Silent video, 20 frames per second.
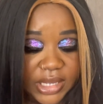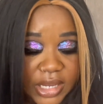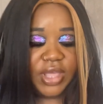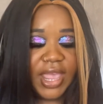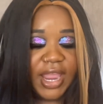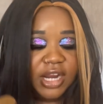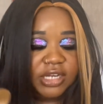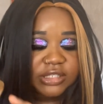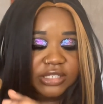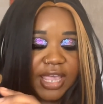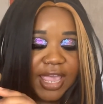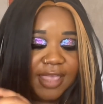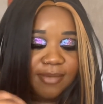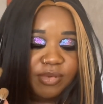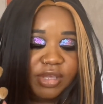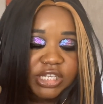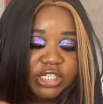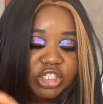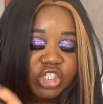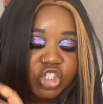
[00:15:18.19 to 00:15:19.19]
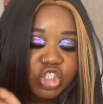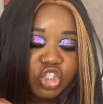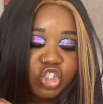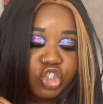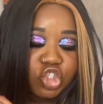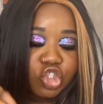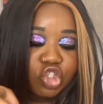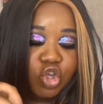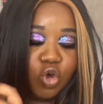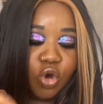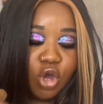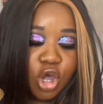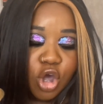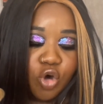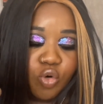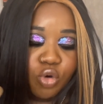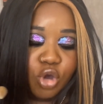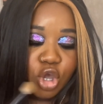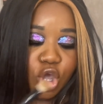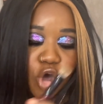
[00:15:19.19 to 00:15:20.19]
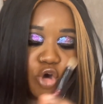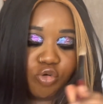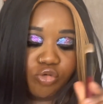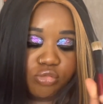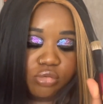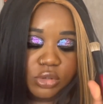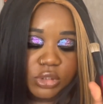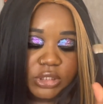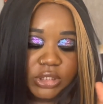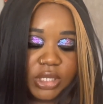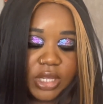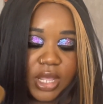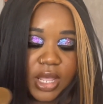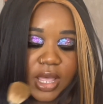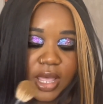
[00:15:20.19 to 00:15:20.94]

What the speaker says: The hair type is Soko Goat,